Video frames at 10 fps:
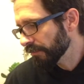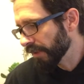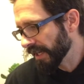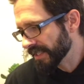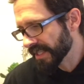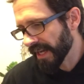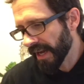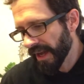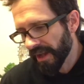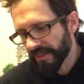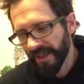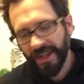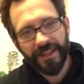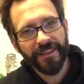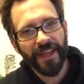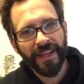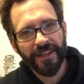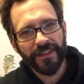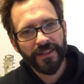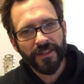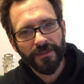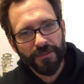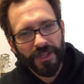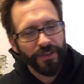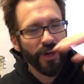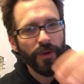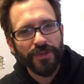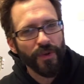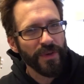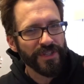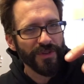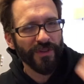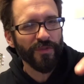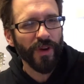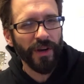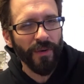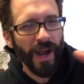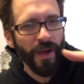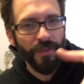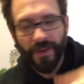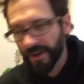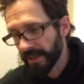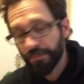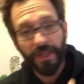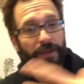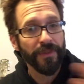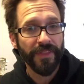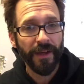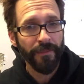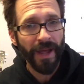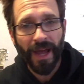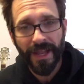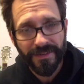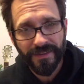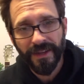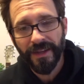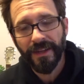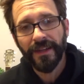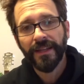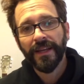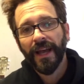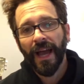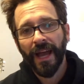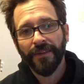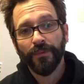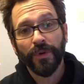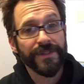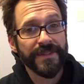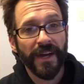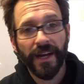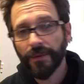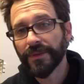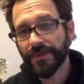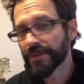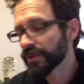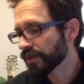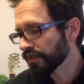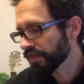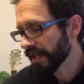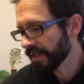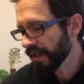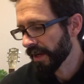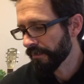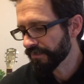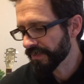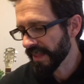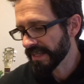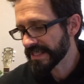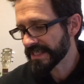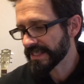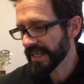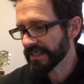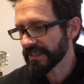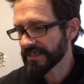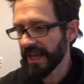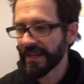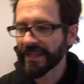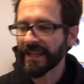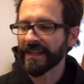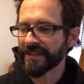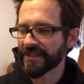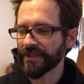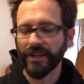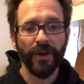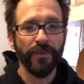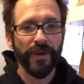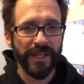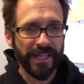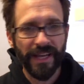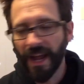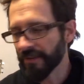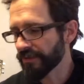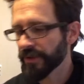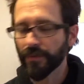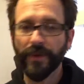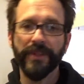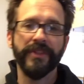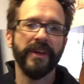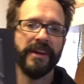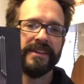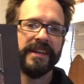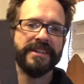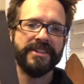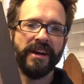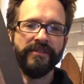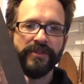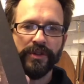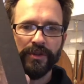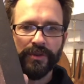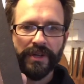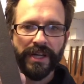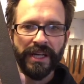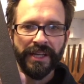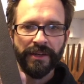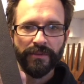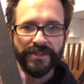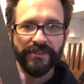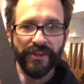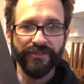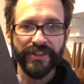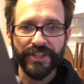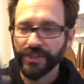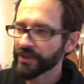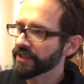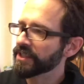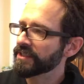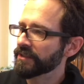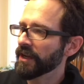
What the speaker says: But Neil Young was always sort of right around there. He played with them at Woodstock, which was cool. But they decided to get in the studio and really get after it with Deja Vu, and it was officially